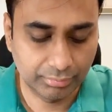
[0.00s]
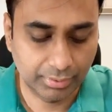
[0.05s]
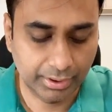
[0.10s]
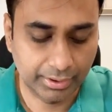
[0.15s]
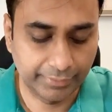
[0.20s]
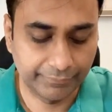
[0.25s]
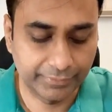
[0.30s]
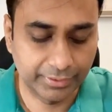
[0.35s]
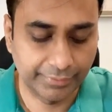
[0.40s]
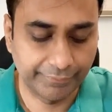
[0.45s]

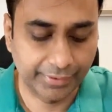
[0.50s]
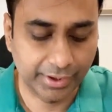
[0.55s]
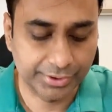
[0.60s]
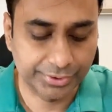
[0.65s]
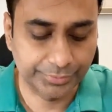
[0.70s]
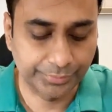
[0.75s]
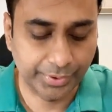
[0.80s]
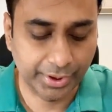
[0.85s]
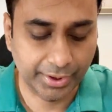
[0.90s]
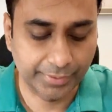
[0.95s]
and if the
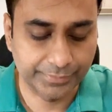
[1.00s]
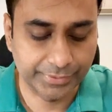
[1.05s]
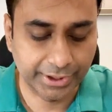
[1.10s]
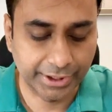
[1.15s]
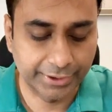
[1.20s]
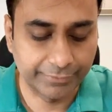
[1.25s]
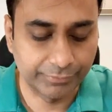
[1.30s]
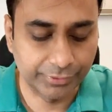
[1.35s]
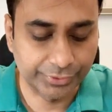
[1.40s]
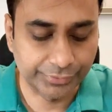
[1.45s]
divisor becomes
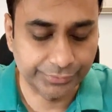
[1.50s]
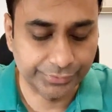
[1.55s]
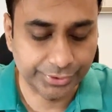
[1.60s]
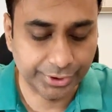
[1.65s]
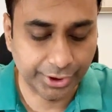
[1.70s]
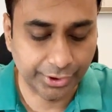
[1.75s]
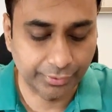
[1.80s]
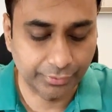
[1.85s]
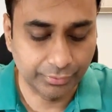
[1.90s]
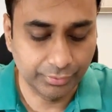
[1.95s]
equal to
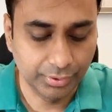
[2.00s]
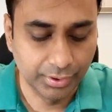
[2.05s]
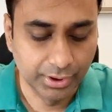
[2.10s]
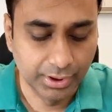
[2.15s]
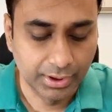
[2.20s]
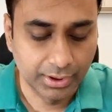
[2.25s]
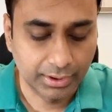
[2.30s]
0,